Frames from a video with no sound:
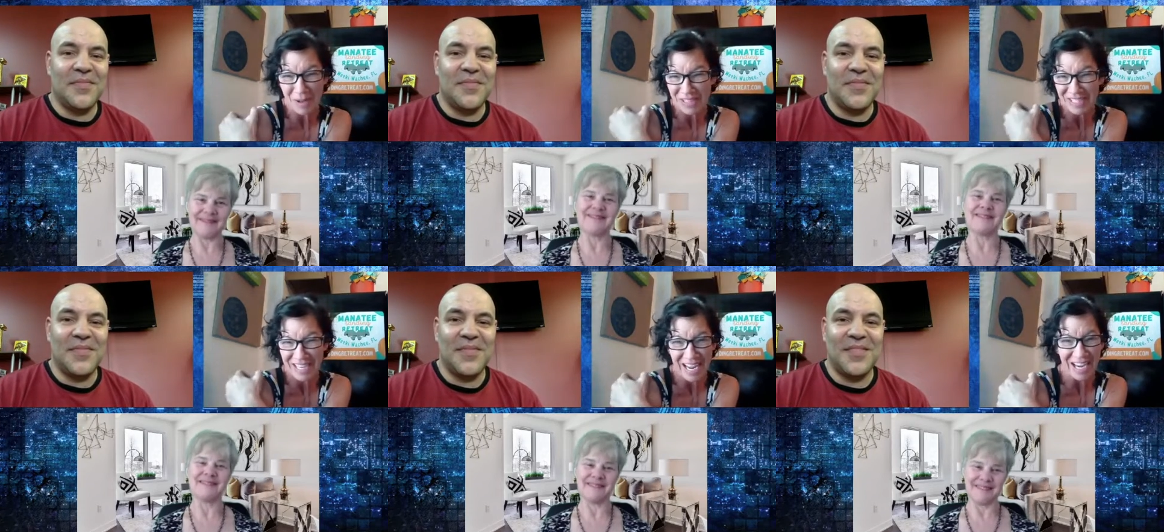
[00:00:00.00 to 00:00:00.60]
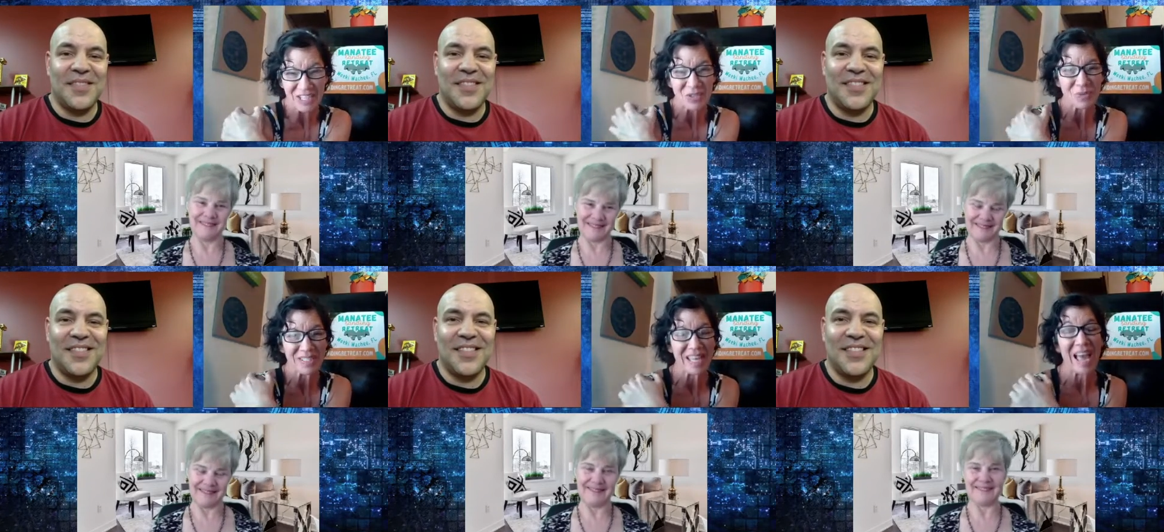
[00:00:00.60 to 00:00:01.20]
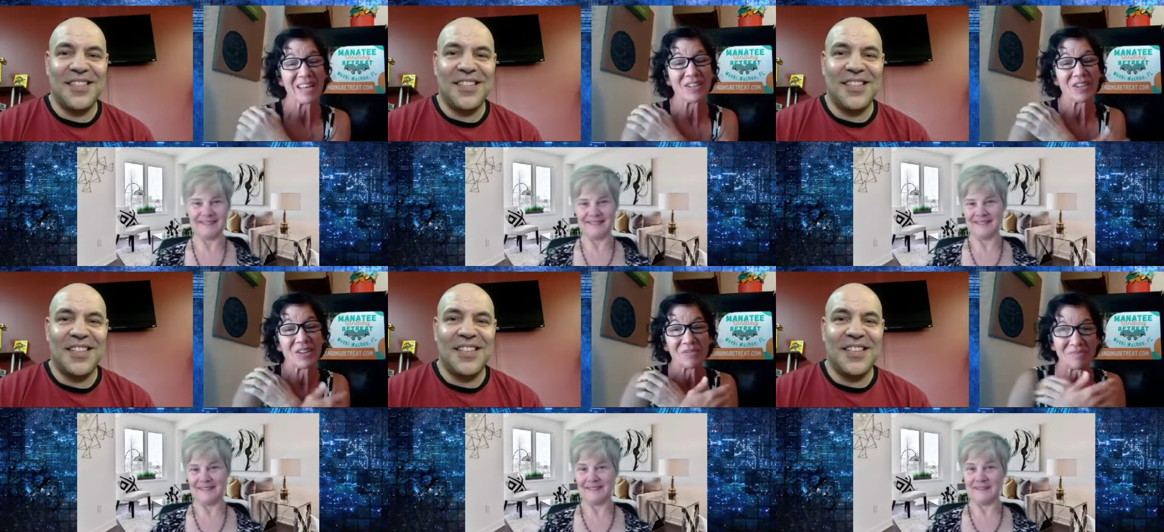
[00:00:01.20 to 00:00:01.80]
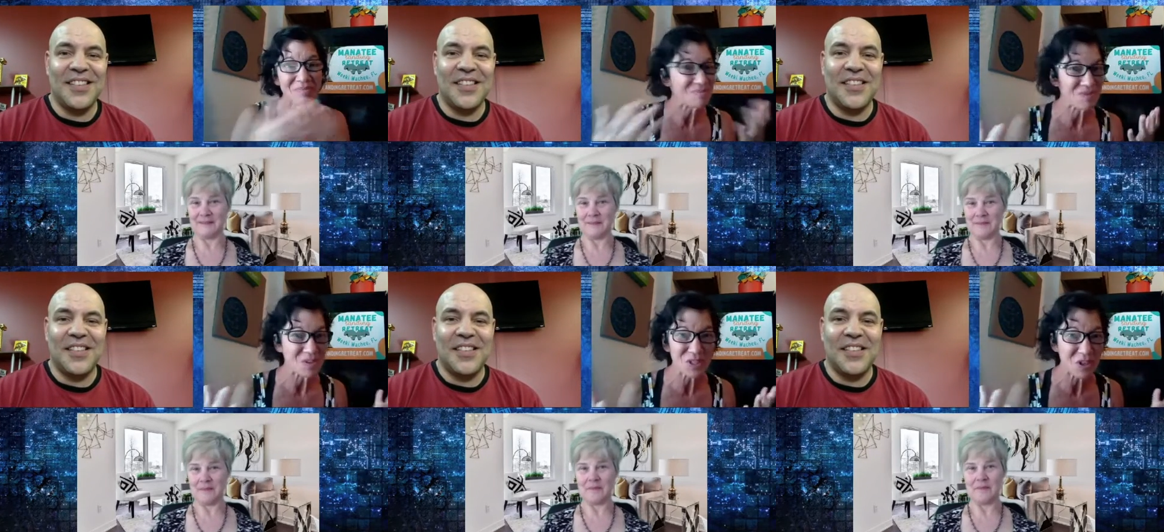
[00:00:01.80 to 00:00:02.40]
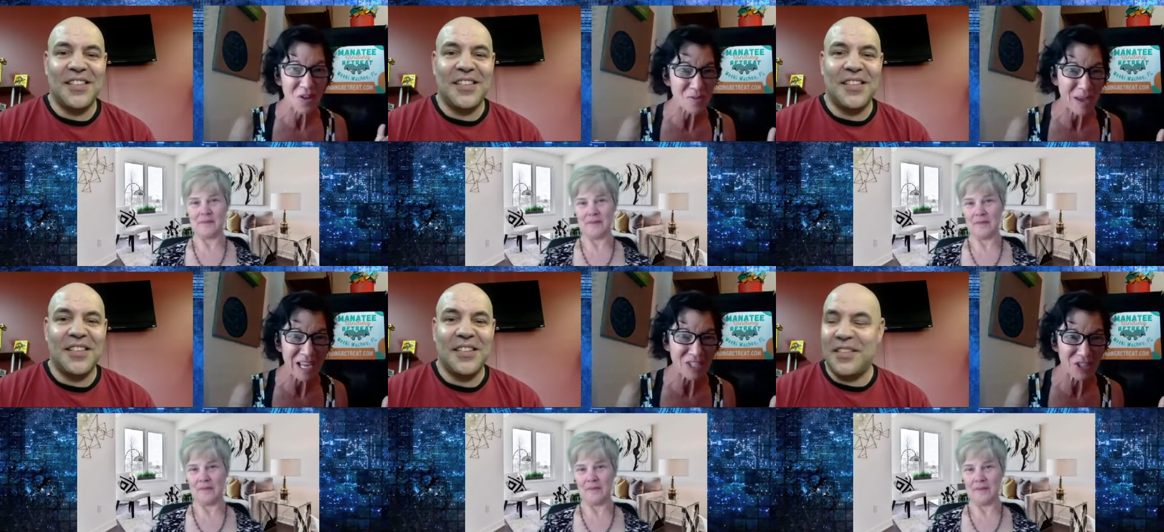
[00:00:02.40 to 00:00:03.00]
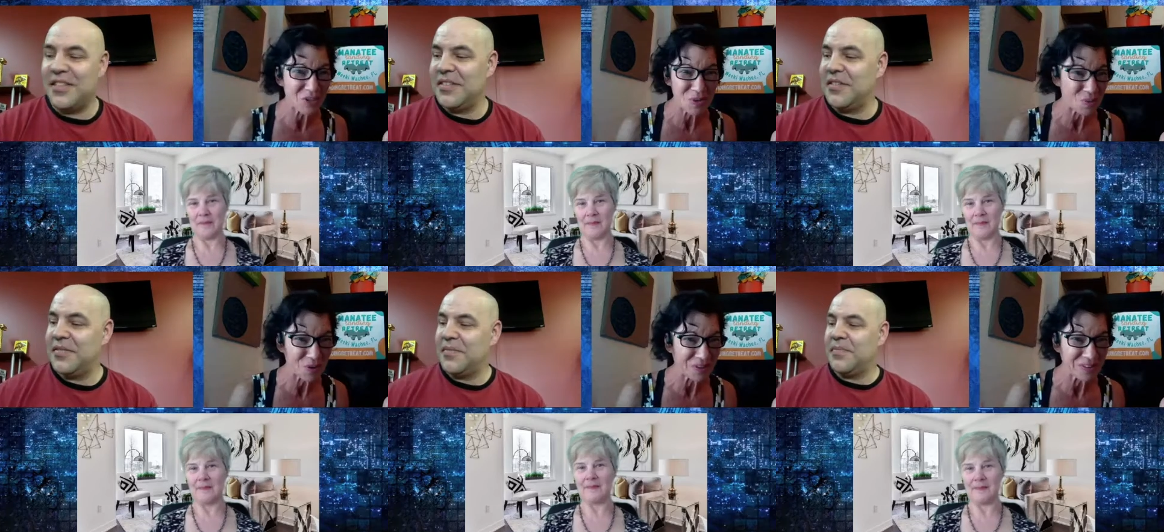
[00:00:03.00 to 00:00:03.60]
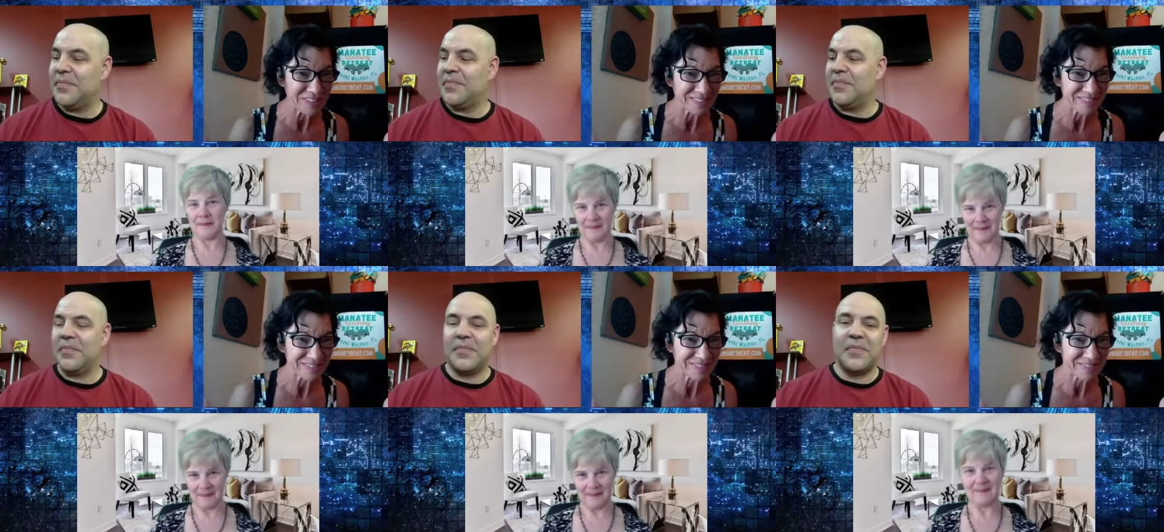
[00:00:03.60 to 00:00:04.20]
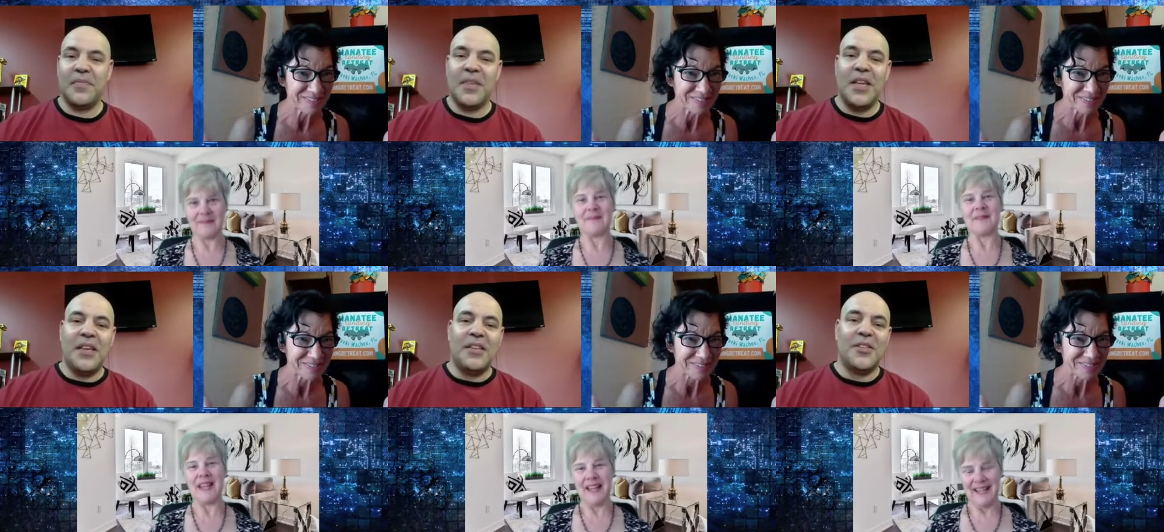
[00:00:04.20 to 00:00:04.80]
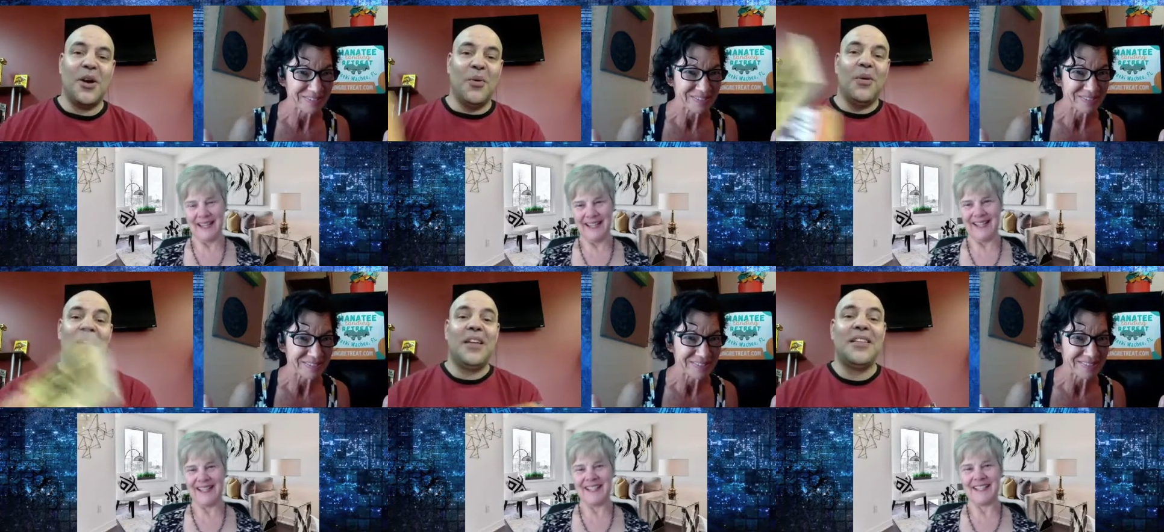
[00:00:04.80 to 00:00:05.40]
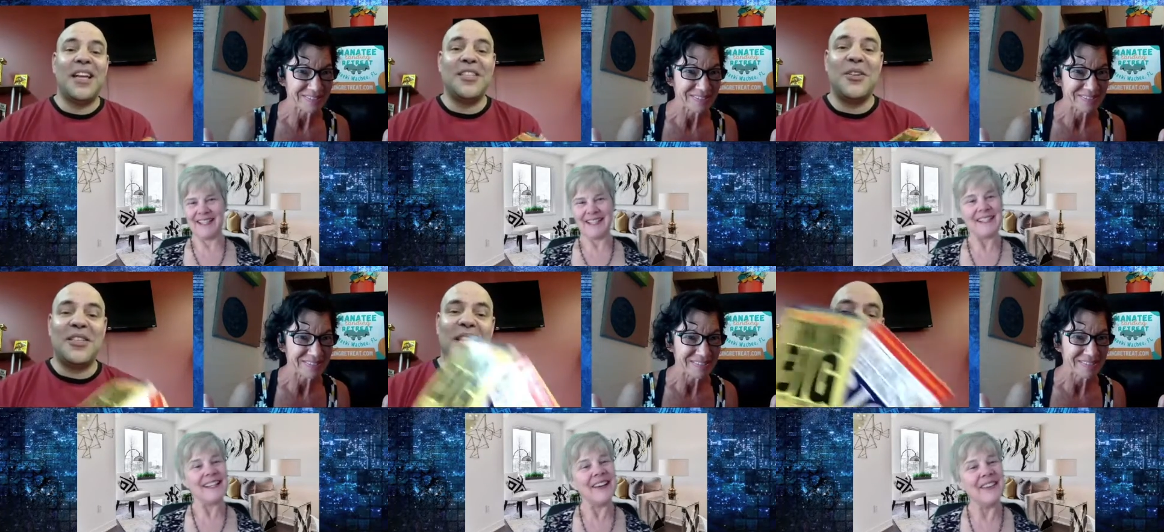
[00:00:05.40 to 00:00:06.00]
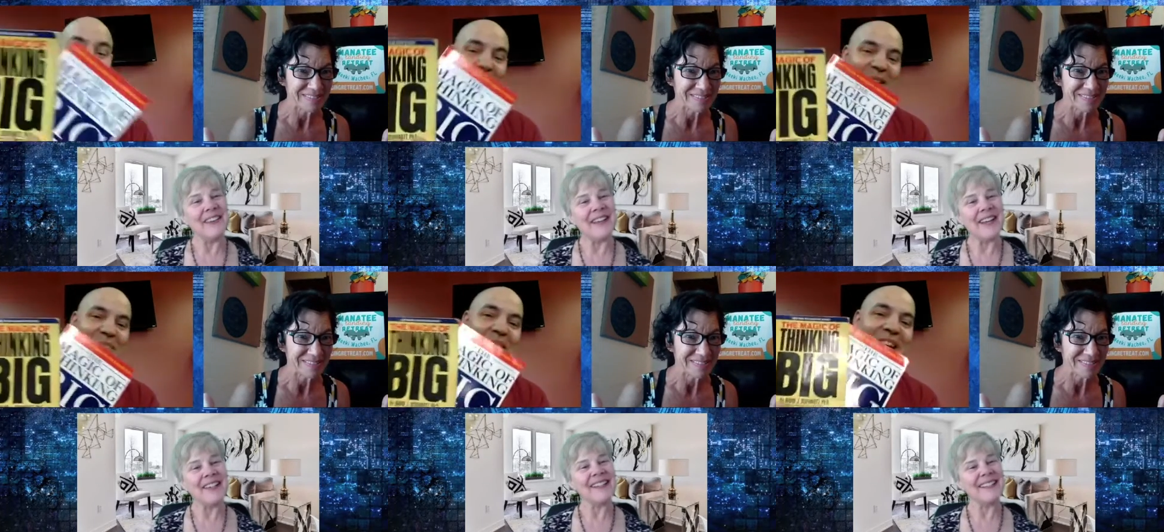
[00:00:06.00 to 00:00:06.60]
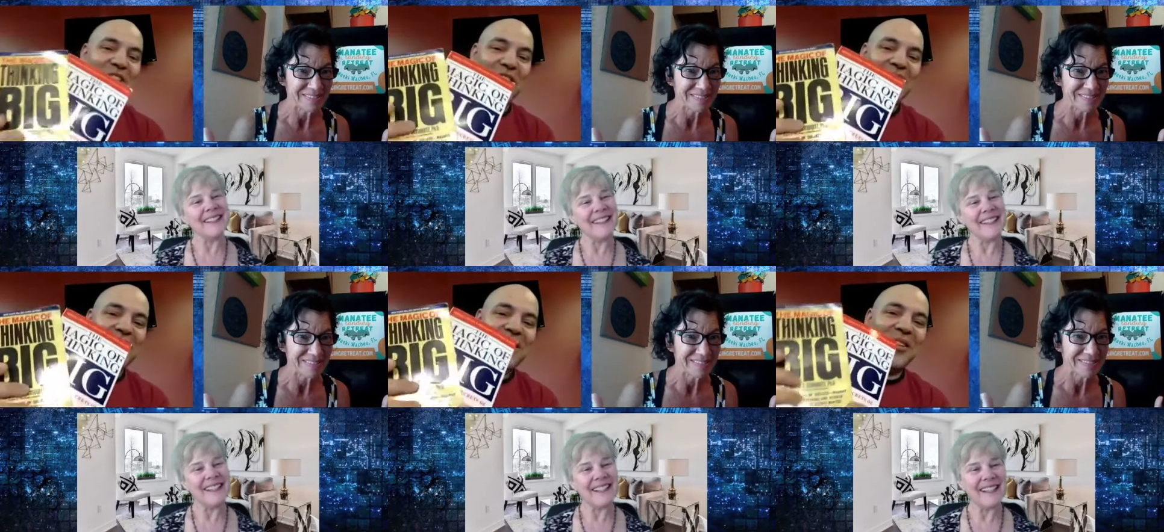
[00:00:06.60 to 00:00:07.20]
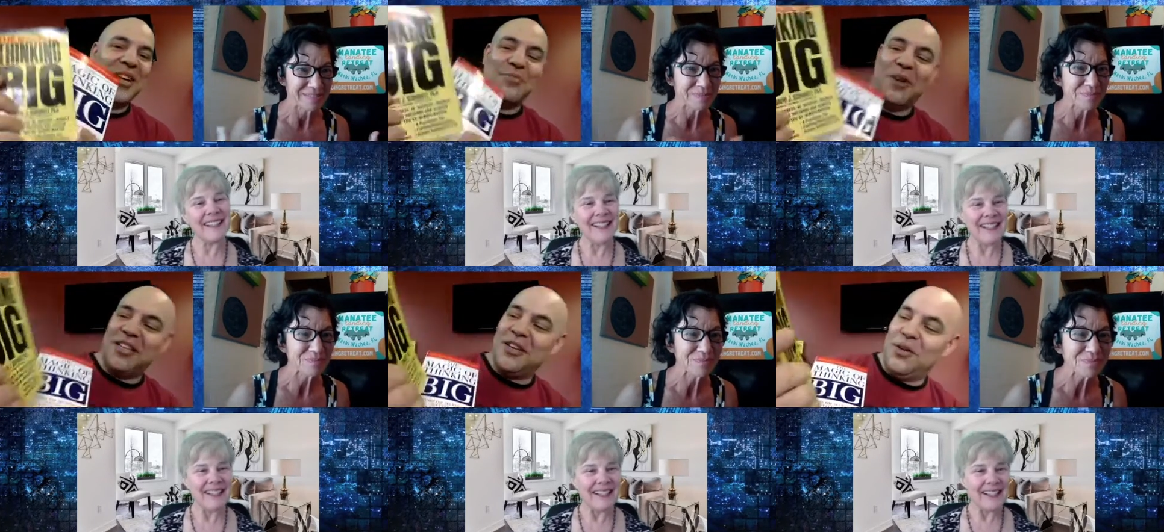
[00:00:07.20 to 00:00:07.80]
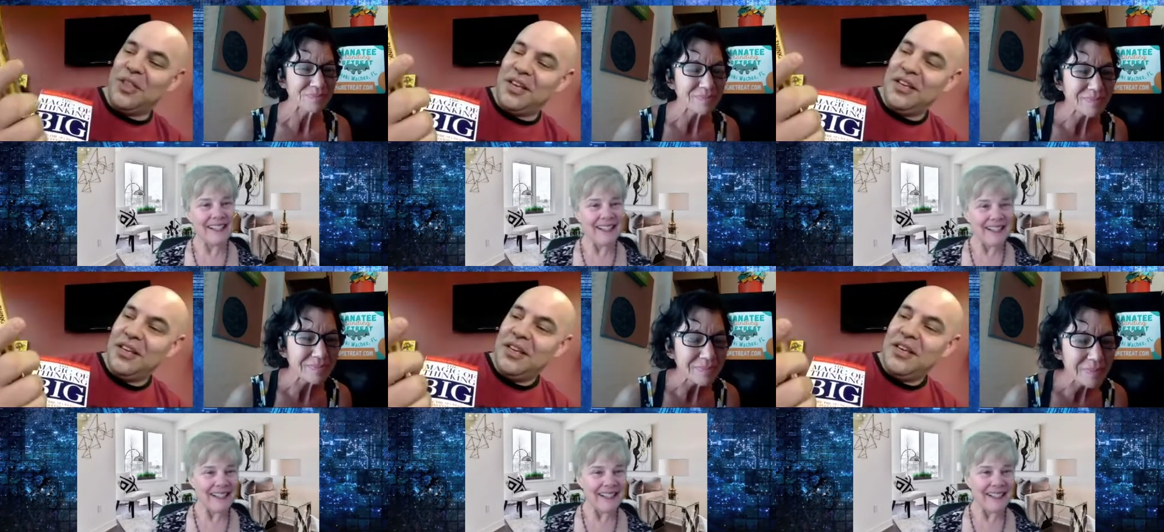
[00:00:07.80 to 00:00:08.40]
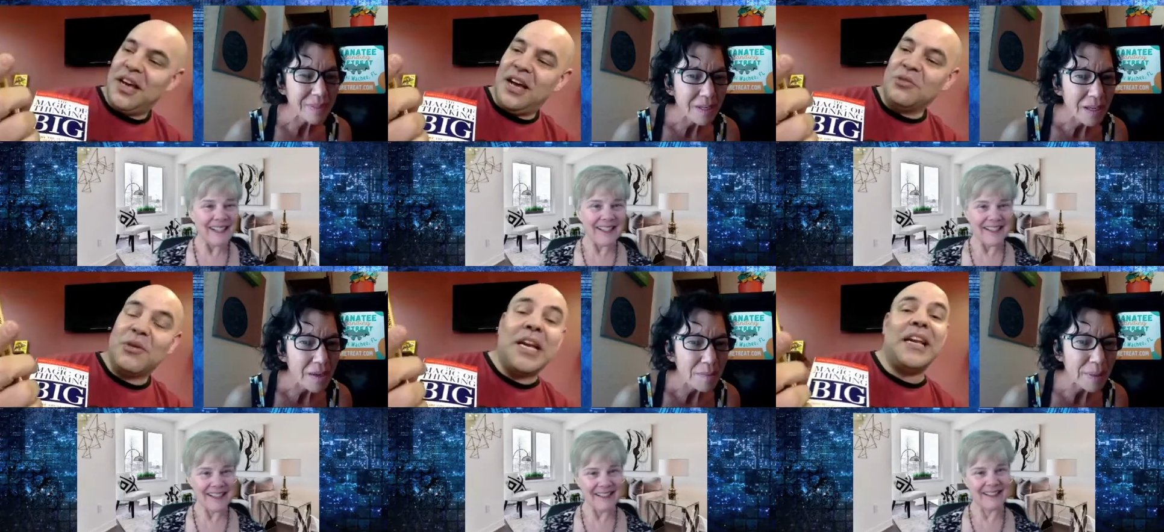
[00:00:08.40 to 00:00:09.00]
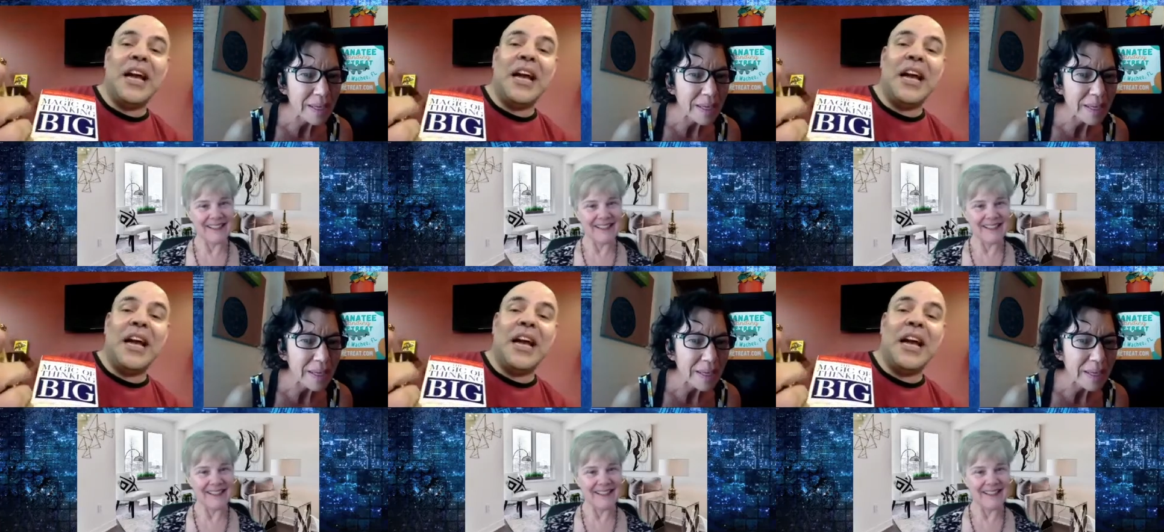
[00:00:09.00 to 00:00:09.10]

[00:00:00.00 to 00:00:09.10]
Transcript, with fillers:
Speaker 1: stage was that you saw the magic in the world.
Speaker 2: So yeah, that's a good oh, segment. You, magic. you guys want to know that uh, it was written Big in